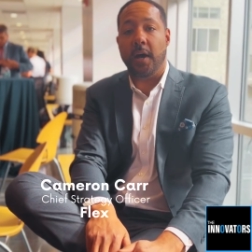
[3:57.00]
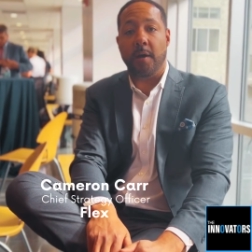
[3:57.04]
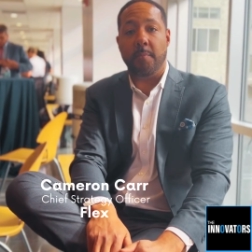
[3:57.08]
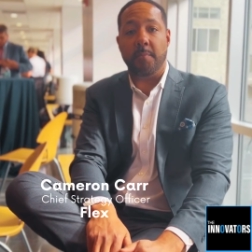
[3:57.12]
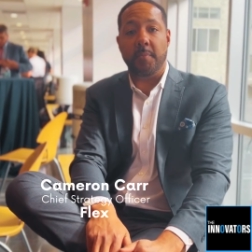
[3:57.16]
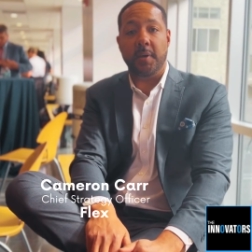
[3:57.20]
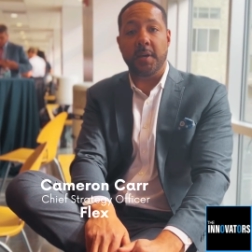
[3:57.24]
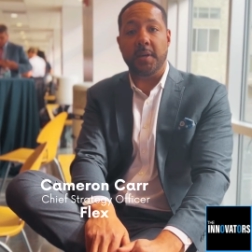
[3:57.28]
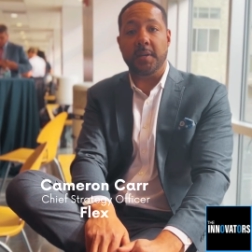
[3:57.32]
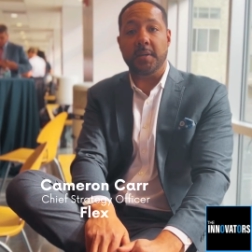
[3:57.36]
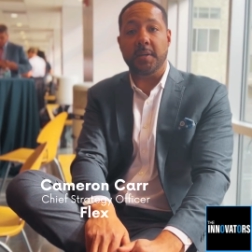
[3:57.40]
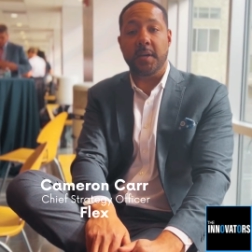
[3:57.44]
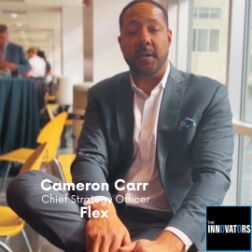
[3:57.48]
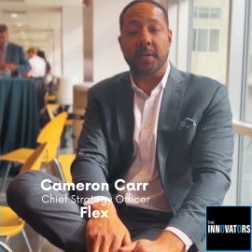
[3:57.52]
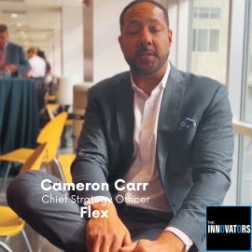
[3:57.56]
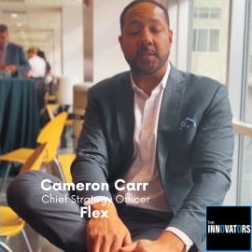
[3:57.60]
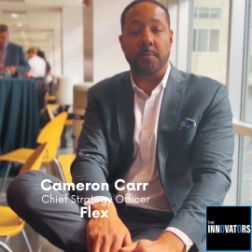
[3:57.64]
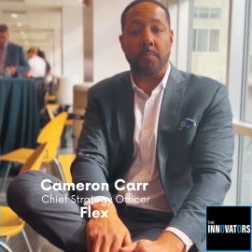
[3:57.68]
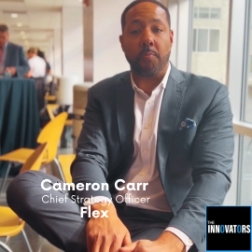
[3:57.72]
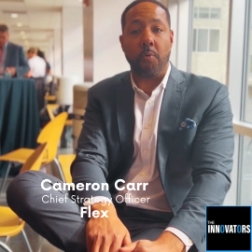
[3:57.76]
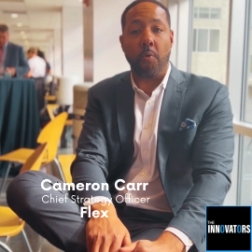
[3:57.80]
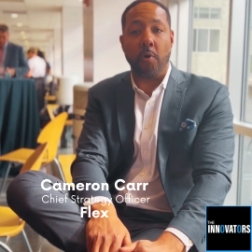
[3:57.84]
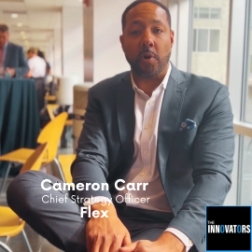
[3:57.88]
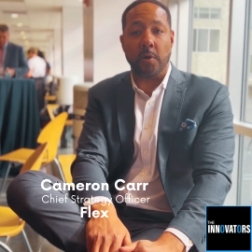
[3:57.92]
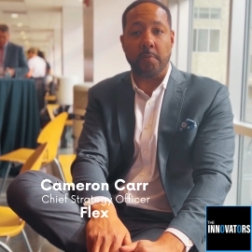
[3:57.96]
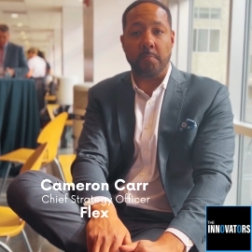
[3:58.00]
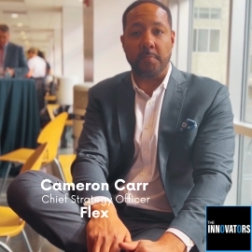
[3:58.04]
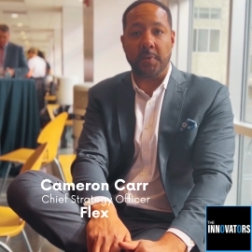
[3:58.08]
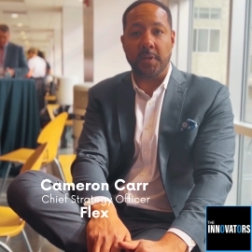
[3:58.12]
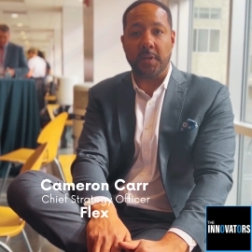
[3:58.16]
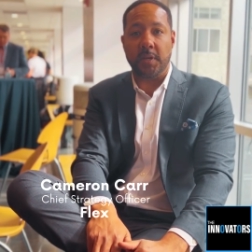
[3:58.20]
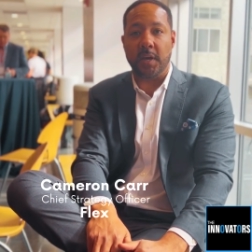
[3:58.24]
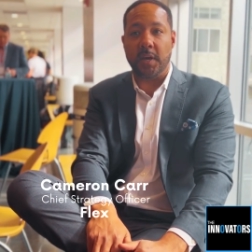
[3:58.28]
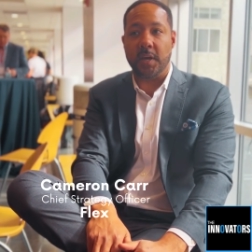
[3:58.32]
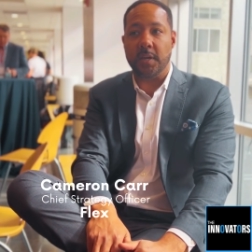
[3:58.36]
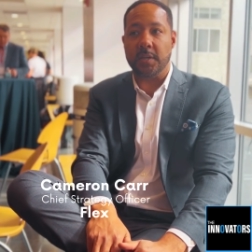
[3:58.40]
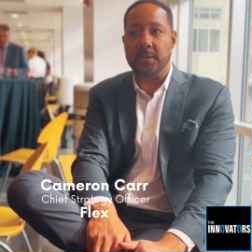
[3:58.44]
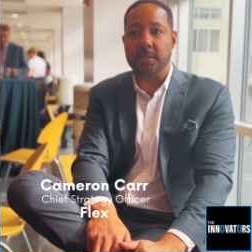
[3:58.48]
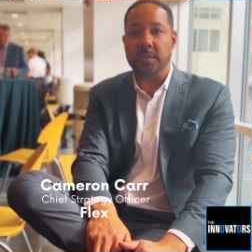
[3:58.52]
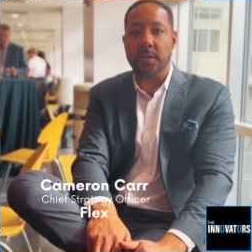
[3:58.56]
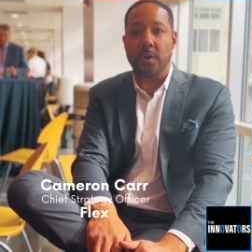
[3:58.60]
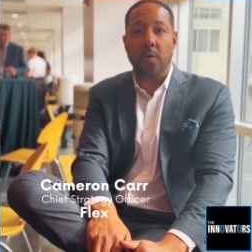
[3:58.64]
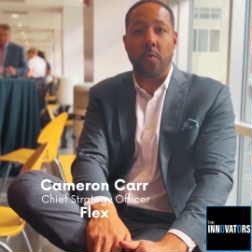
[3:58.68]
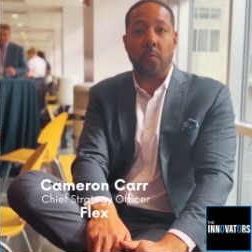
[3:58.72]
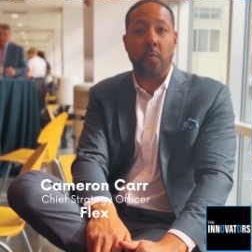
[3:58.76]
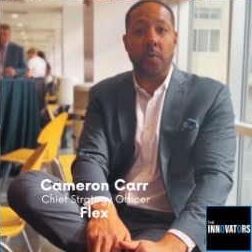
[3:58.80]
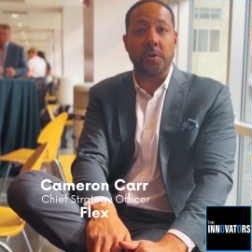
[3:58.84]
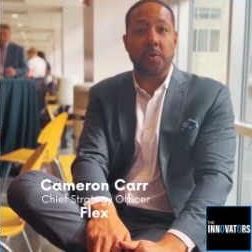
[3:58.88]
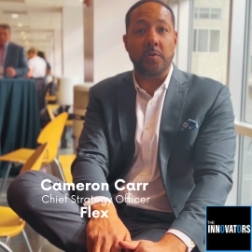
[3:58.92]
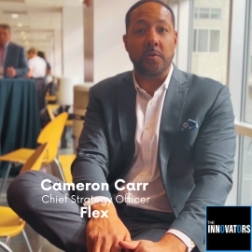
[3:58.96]
is important, because
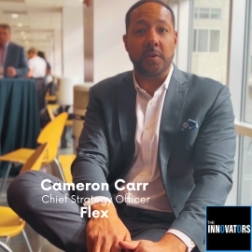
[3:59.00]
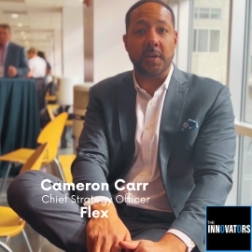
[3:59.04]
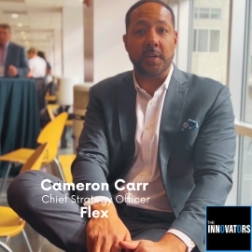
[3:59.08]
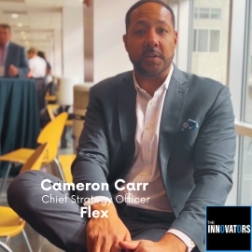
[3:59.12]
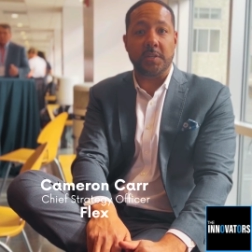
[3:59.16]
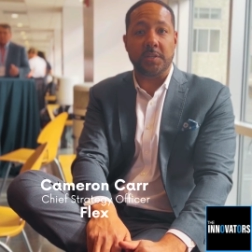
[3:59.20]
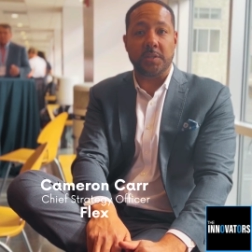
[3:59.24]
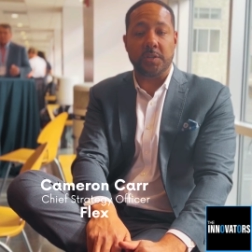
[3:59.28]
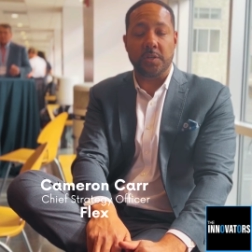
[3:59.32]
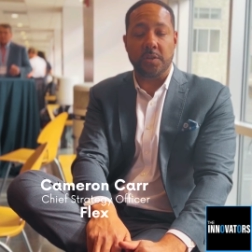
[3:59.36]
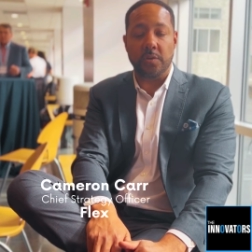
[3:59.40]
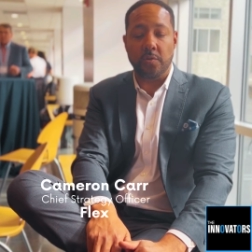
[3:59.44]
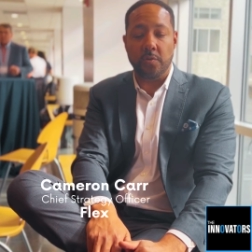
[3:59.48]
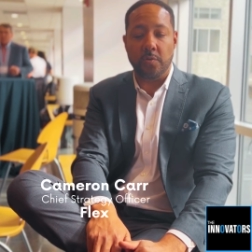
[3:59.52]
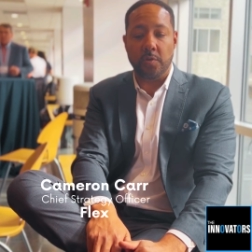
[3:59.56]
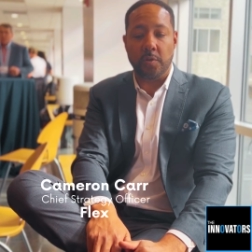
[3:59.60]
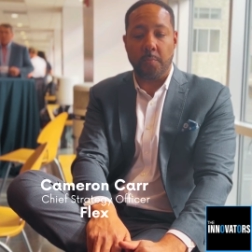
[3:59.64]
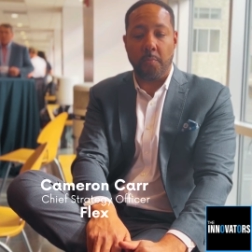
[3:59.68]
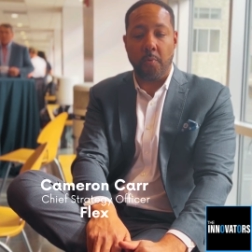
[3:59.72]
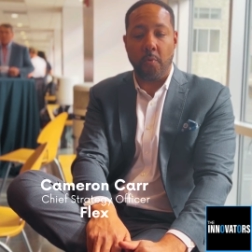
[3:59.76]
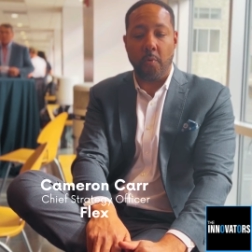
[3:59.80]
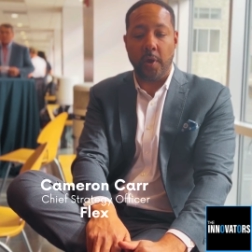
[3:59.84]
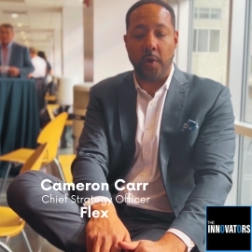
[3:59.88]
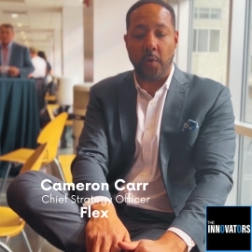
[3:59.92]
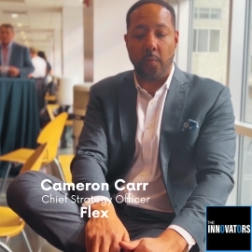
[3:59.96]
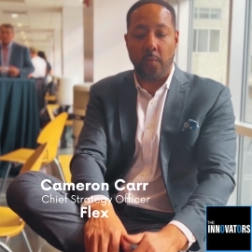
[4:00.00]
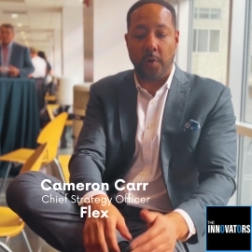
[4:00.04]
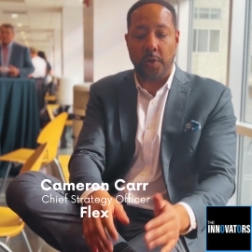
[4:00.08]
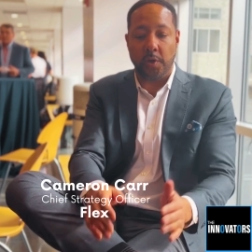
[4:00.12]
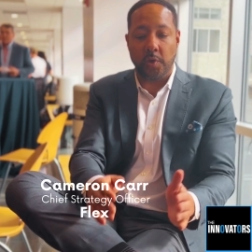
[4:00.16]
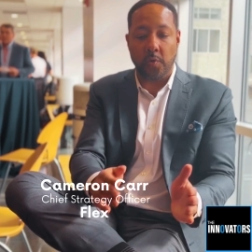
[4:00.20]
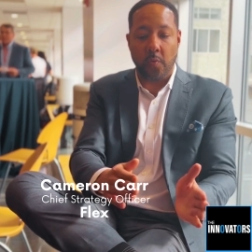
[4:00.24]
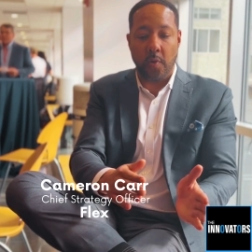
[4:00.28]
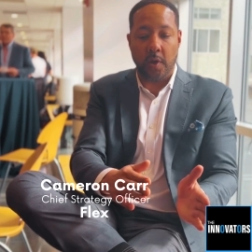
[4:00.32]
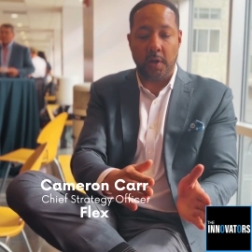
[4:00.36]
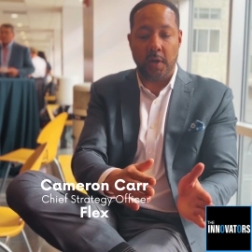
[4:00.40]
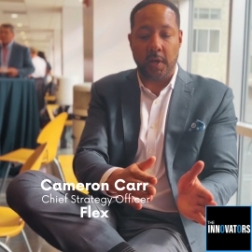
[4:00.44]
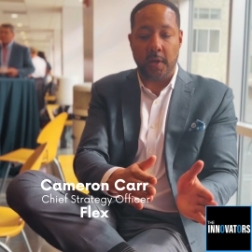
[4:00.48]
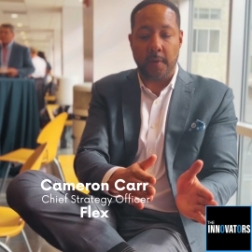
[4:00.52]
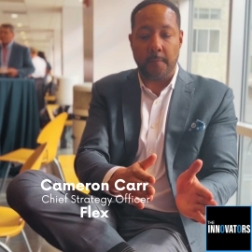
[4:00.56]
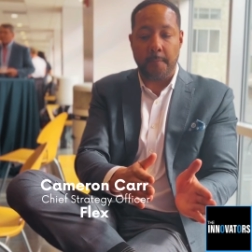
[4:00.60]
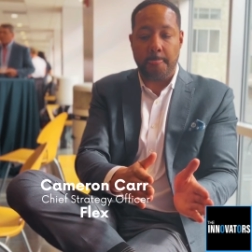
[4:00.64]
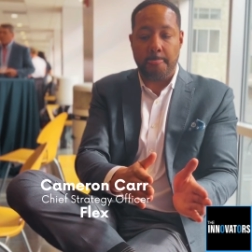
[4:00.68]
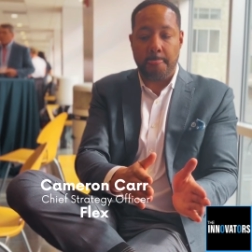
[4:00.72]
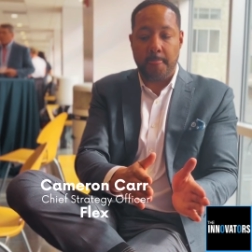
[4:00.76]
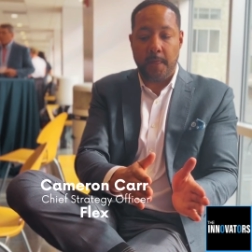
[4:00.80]
when you get to the point where you want to